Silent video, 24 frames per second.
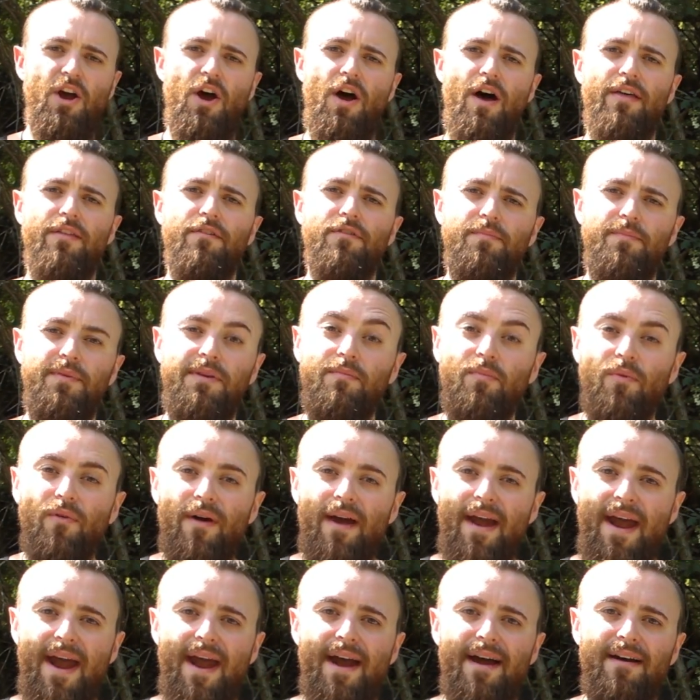other people
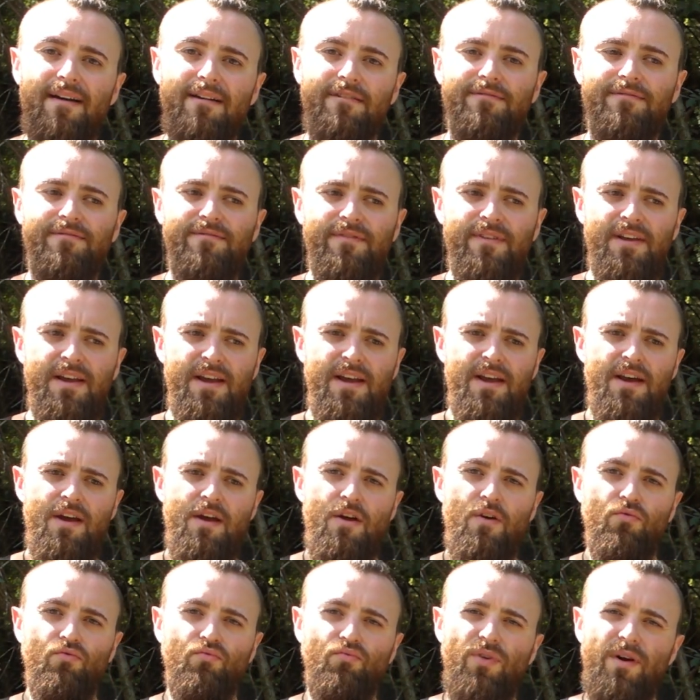have
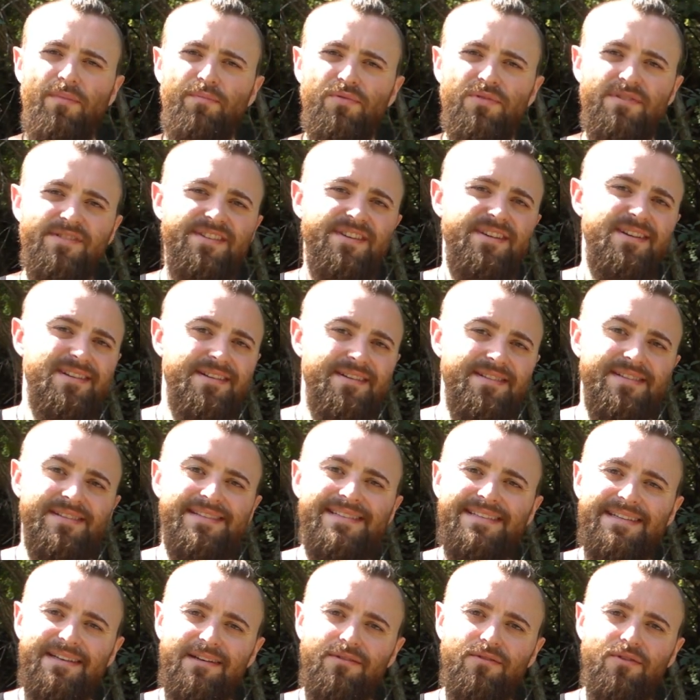represent a
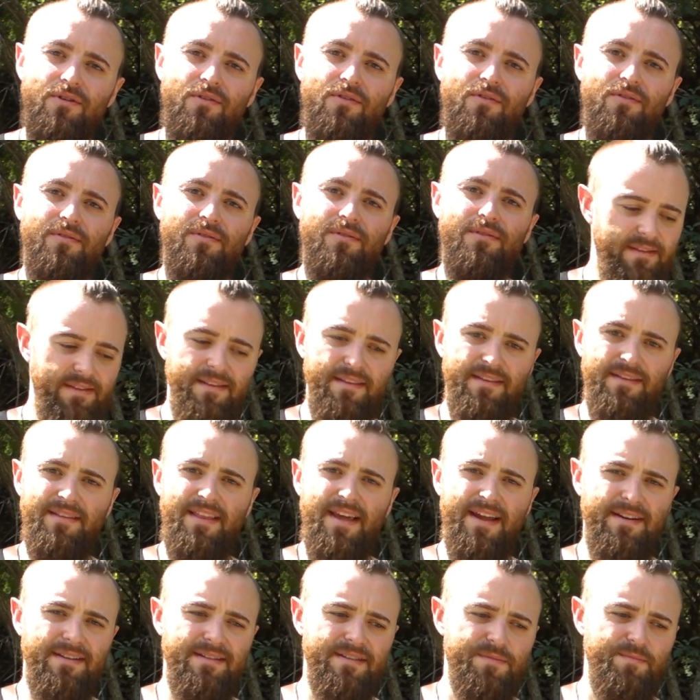signal
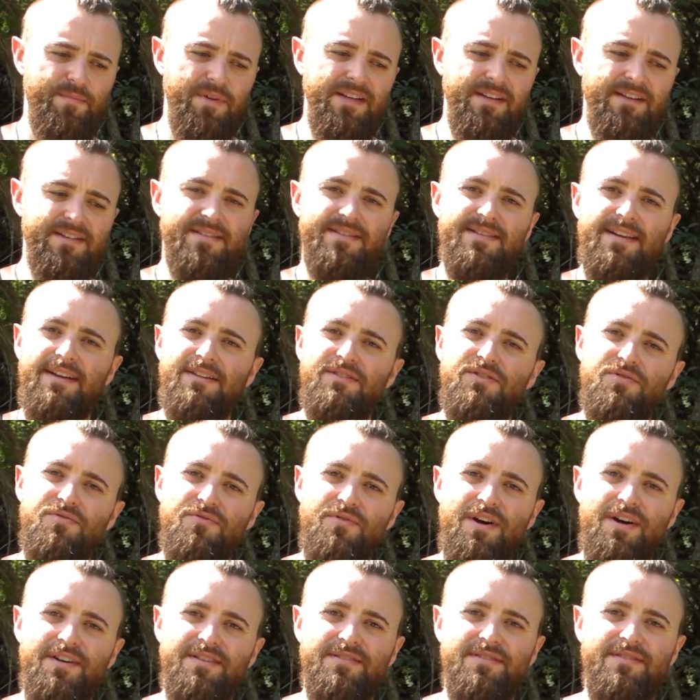that is being sent to
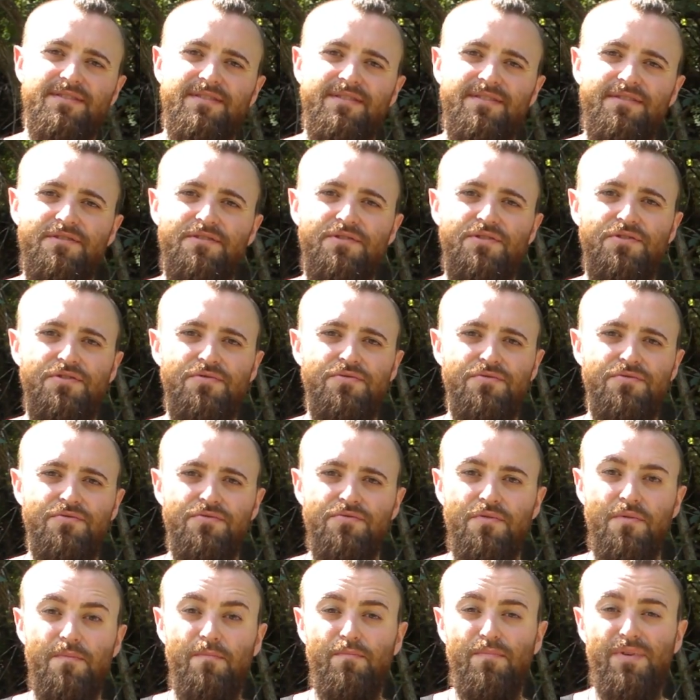us
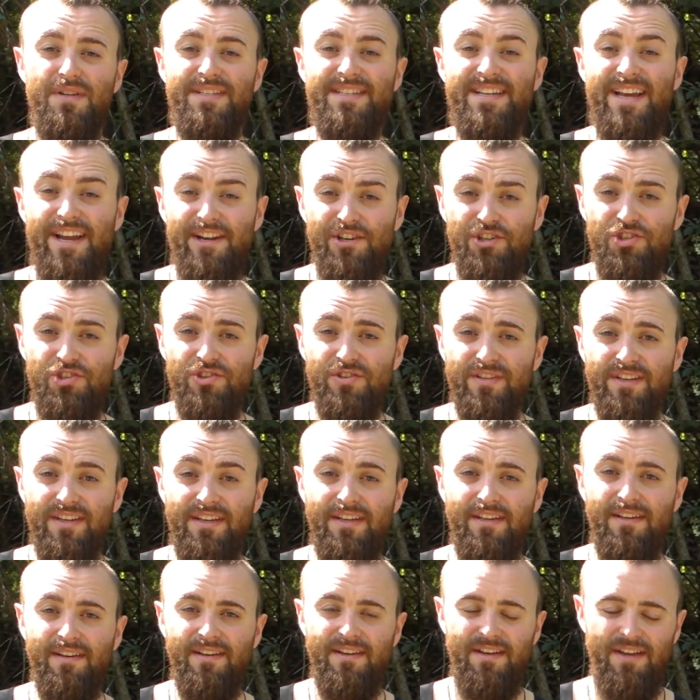to
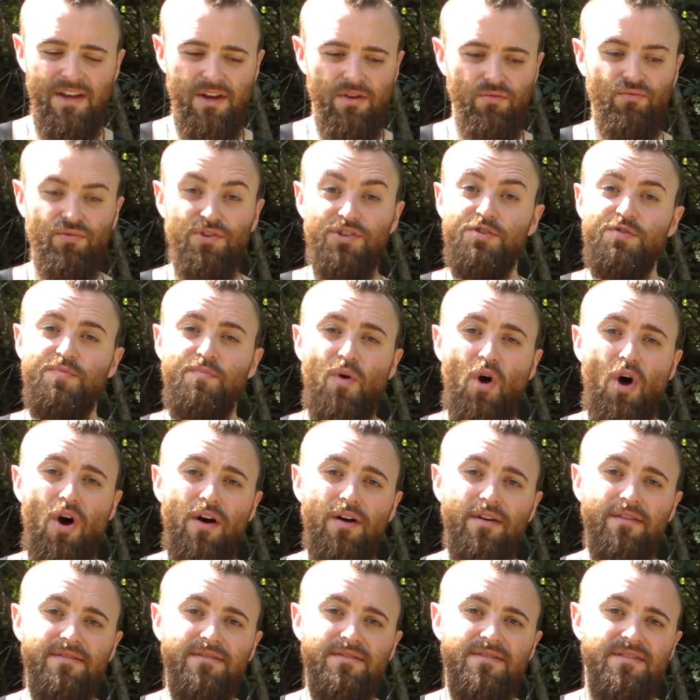potentially
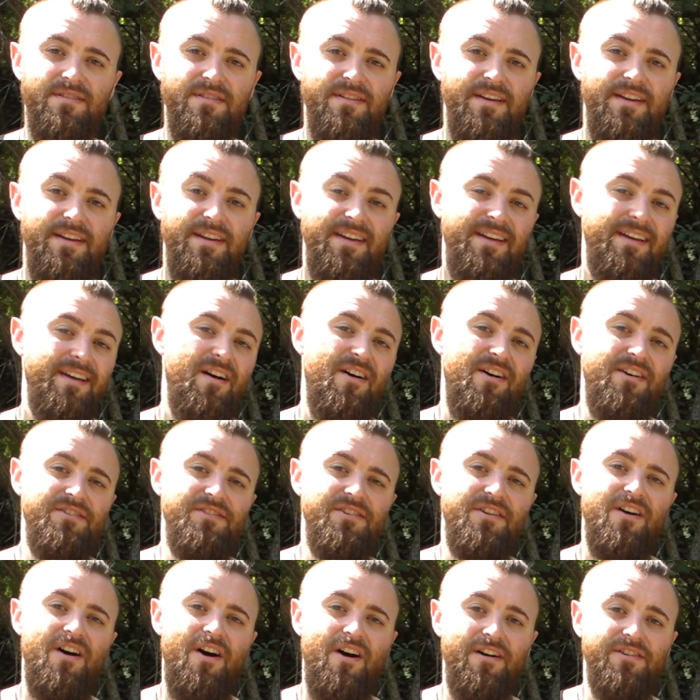respond in an
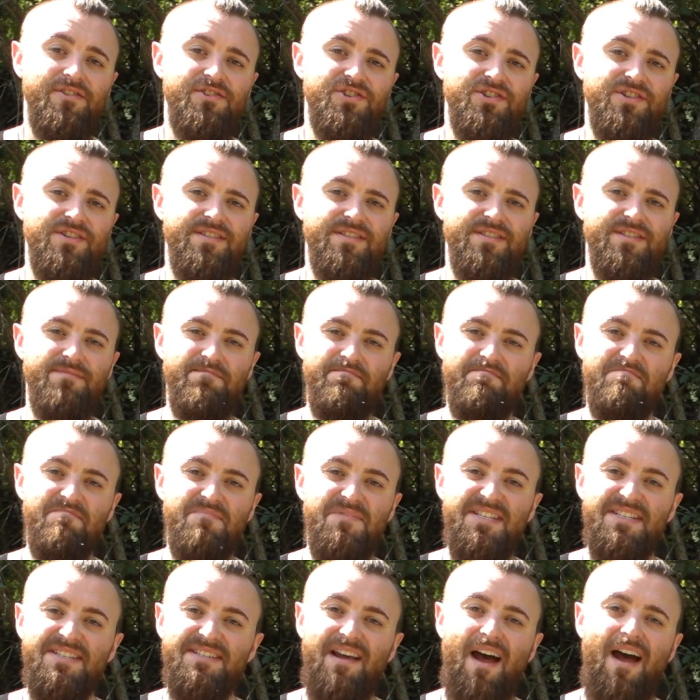unconscious
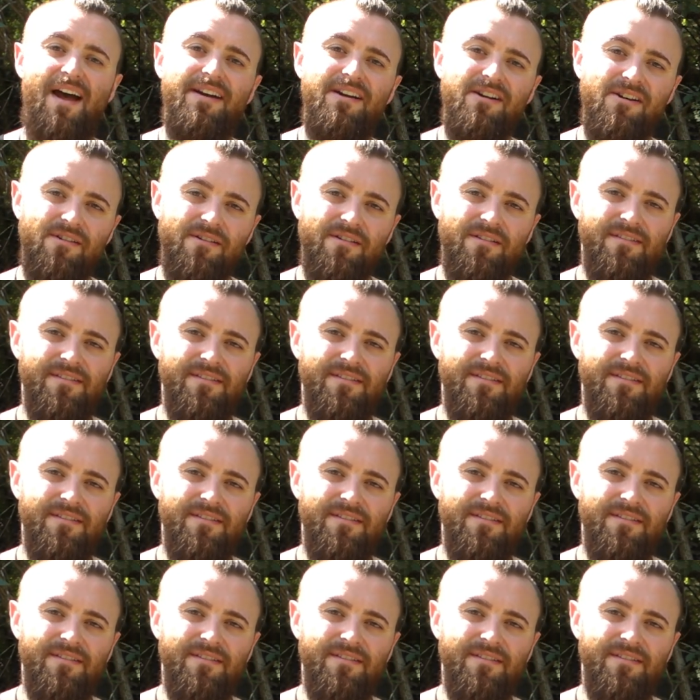desire.